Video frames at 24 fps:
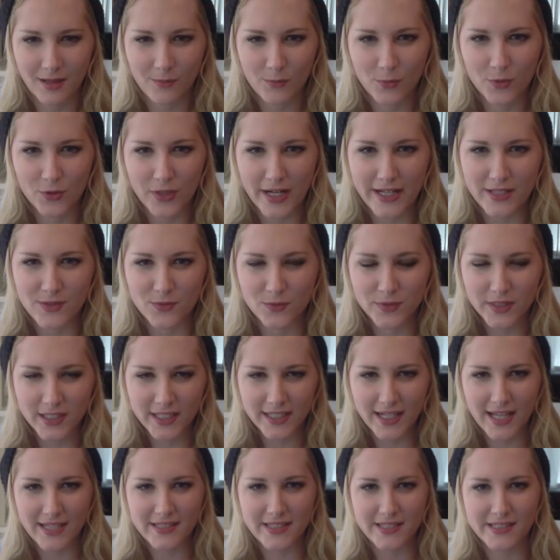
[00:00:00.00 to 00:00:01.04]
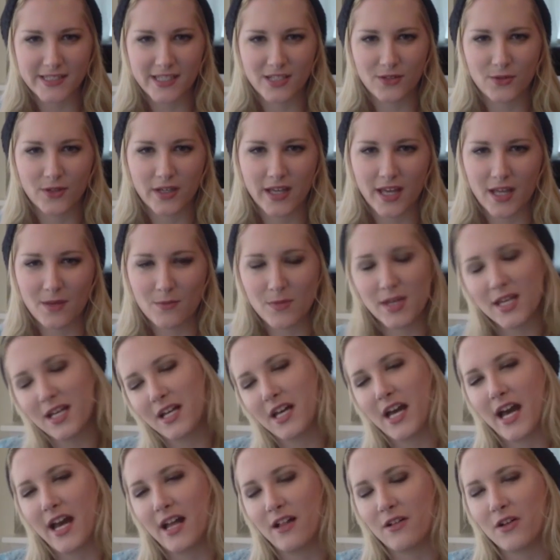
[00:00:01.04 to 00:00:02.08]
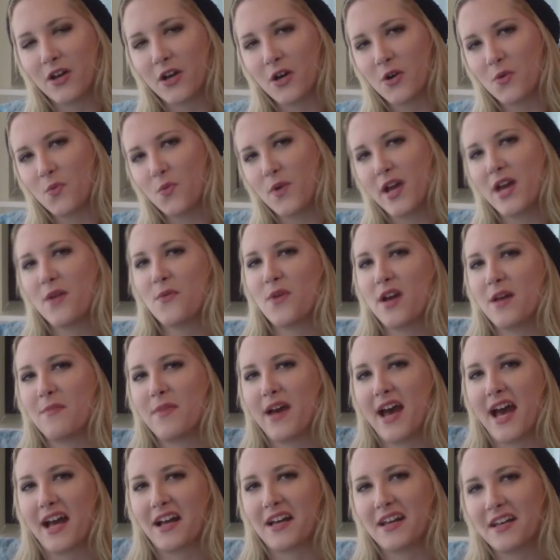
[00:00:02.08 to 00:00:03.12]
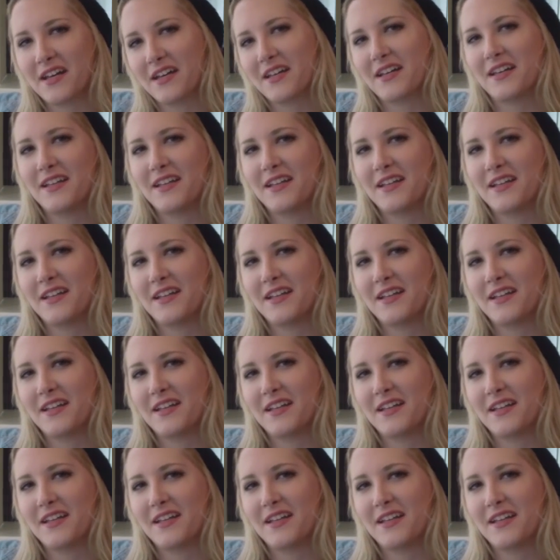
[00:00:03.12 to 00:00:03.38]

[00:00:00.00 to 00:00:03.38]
I'm great. It's really nice to see you again. Me and Kyle go way, way back.